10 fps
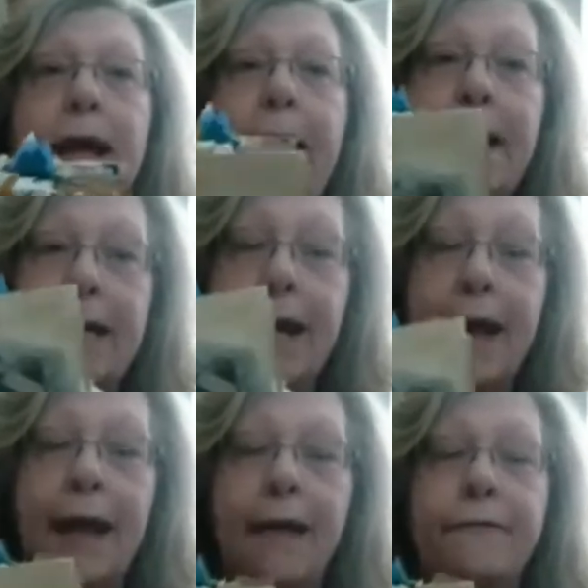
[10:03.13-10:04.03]
and
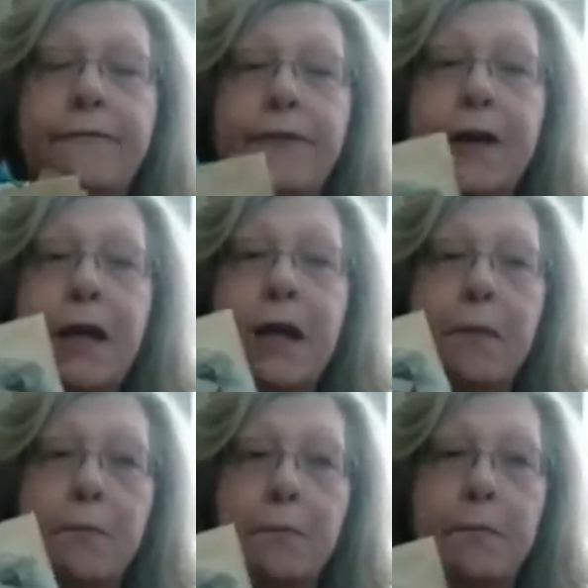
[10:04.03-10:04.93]
every
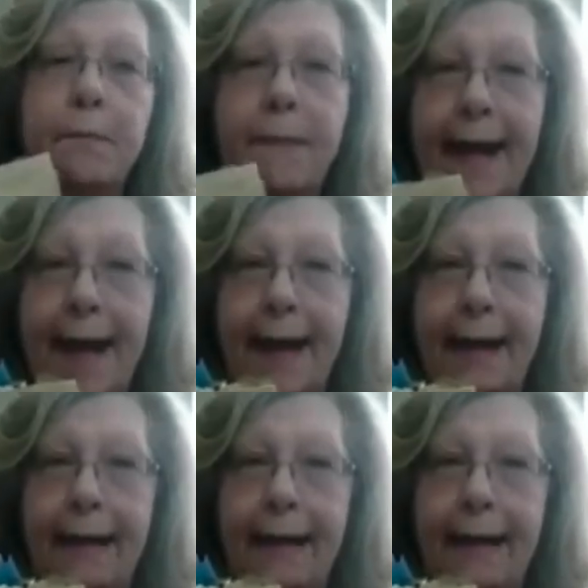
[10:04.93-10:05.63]
bag